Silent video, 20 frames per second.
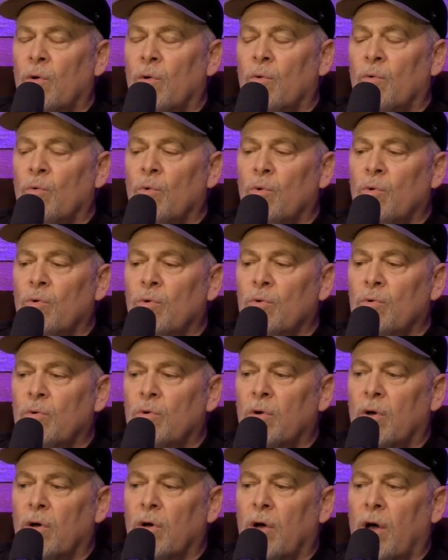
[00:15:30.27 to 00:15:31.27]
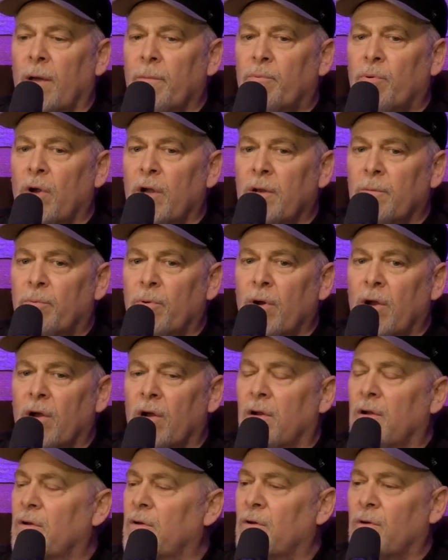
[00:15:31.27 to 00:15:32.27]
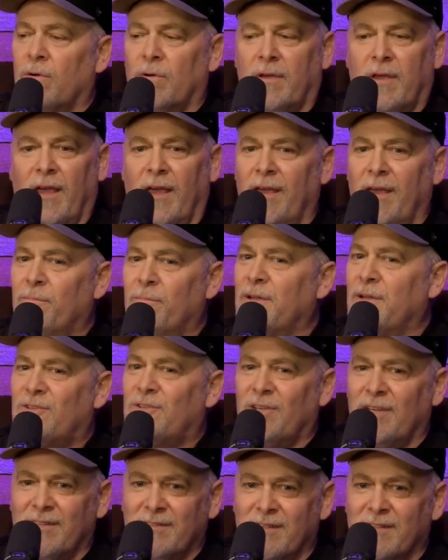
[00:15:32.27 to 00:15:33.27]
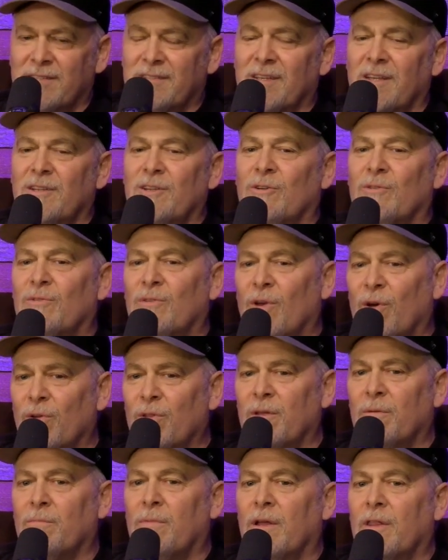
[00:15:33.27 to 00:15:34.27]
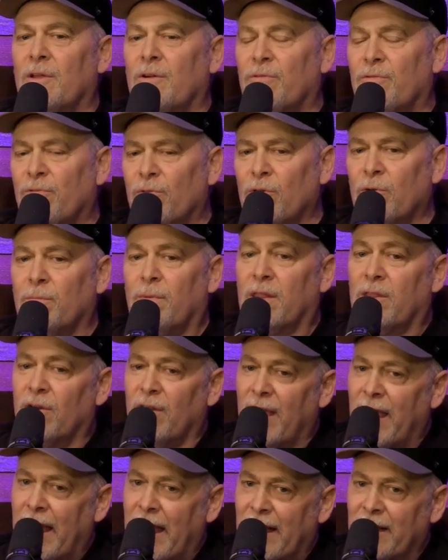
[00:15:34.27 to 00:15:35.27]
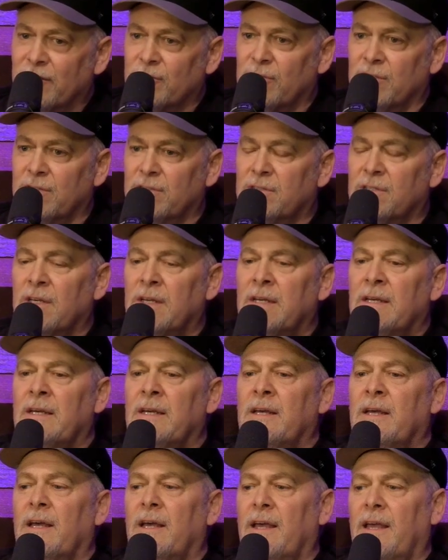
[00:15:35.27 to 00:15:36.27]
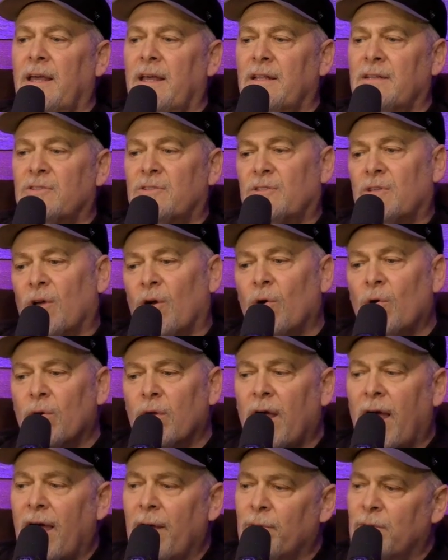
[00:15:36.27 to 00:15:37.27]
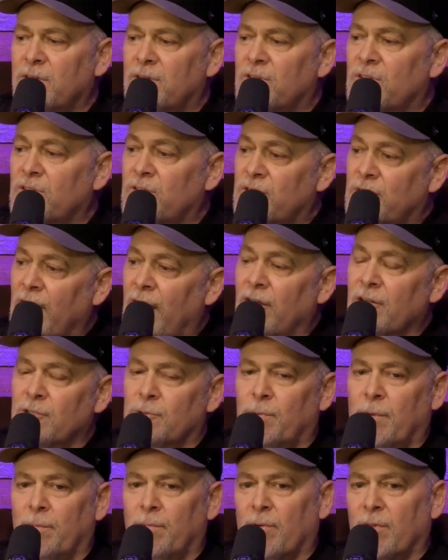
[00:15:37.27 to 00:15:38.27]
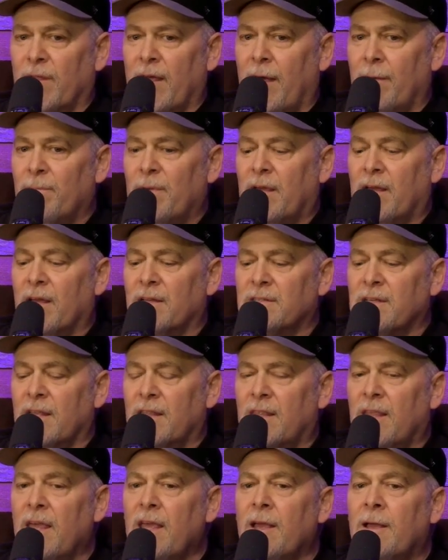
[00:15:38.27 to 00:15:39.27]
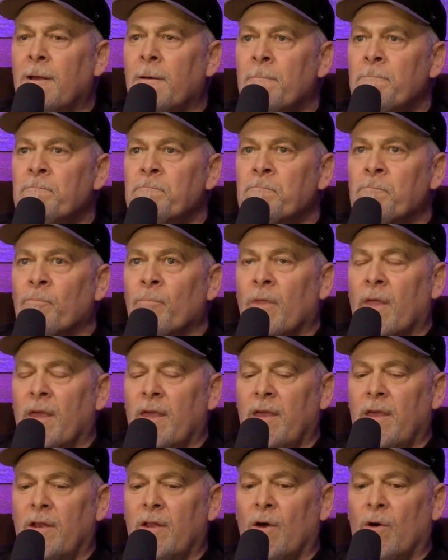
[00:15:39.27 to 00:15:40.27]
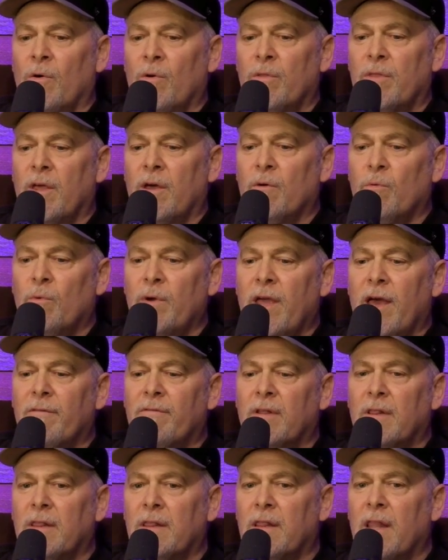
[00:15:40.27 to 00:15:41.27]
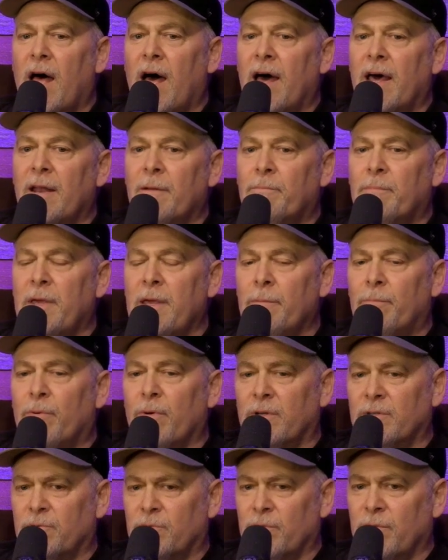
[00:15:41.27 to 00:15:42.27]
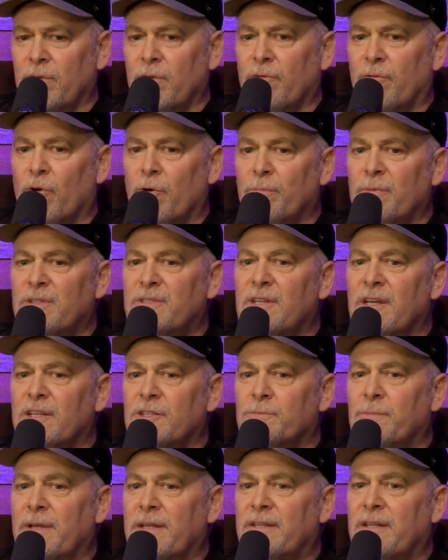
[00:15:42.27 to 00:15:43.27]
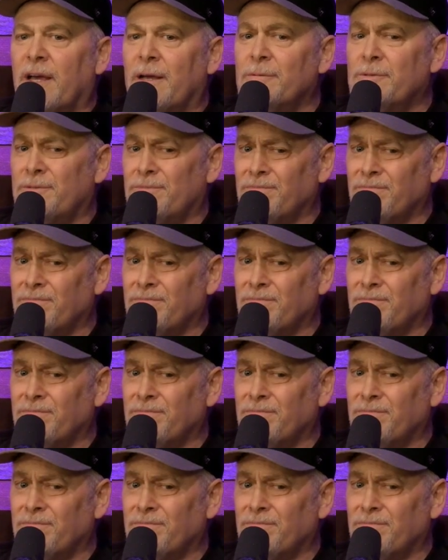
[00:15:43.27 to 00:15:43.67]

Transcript: Well, I prayed a prayer. Okay, but Jesus said you'll know them by their fruit, by their actions. And so I would just challenge people with that, because I think, you know, that we have a lot of people, as you've heard me say this many times,